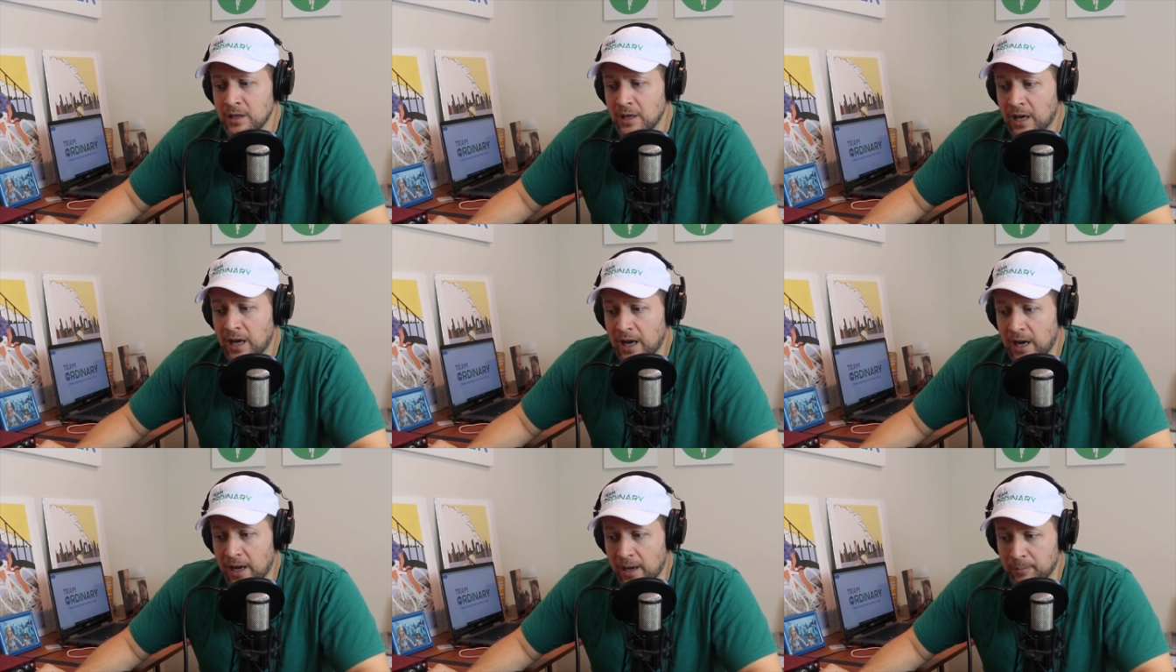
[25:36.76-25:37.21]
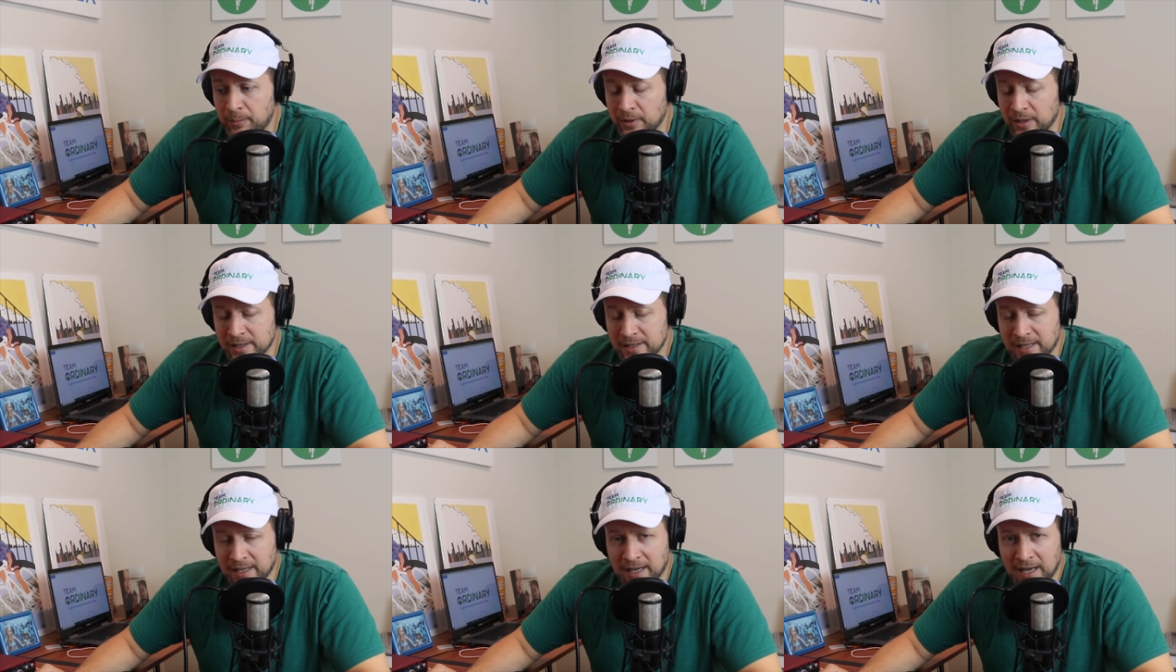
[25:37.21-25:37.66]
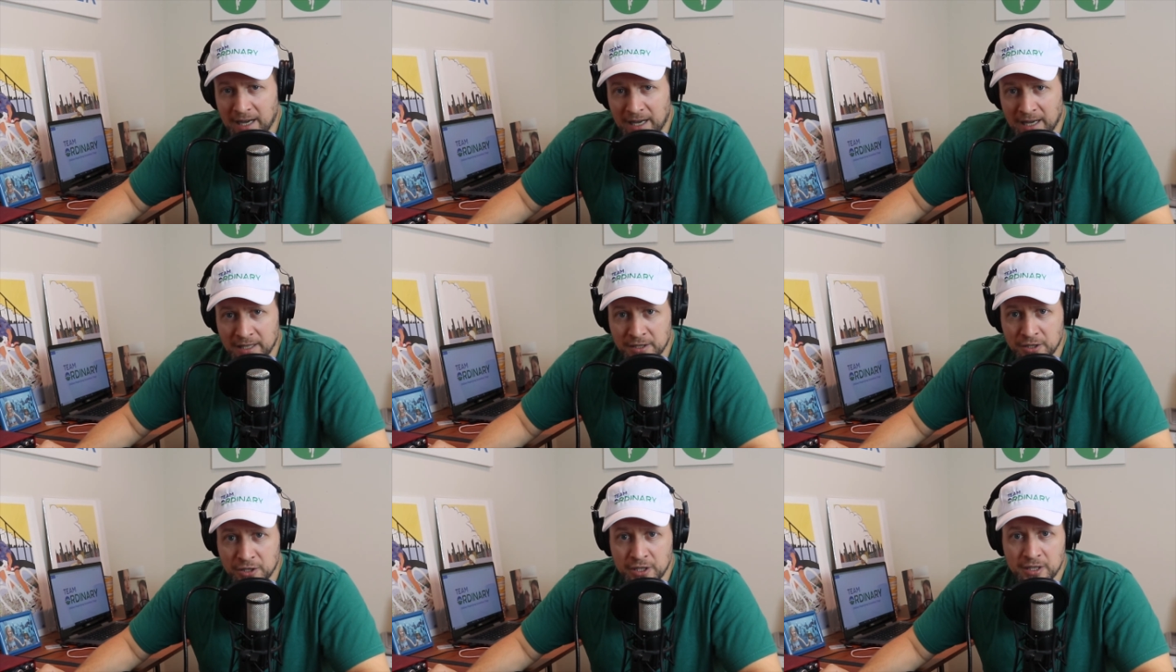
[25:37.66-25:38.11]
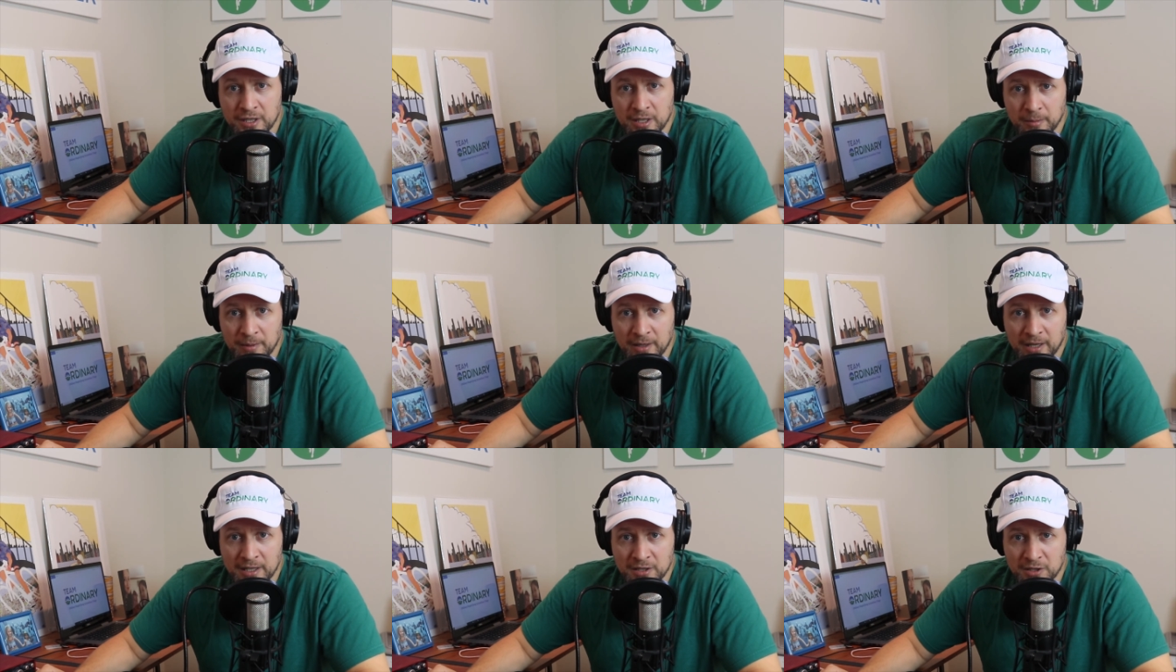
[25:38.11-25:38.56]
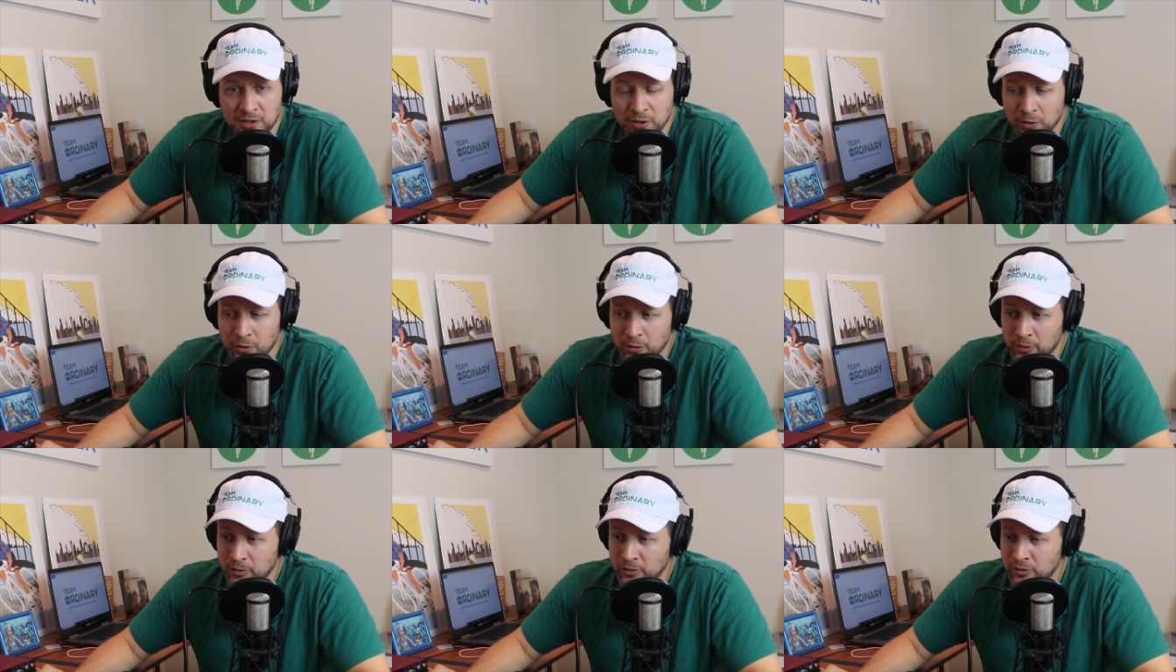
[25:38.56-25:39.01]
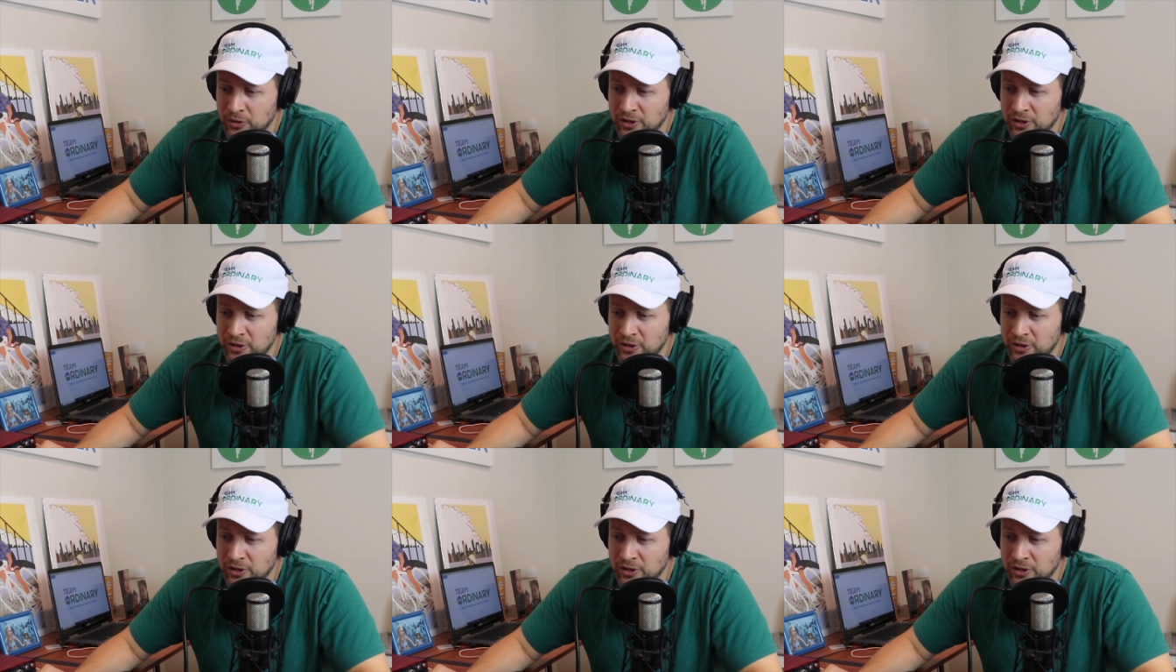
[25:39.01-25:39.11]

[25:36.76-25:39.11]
Melissa Khan, she's going to be on soon.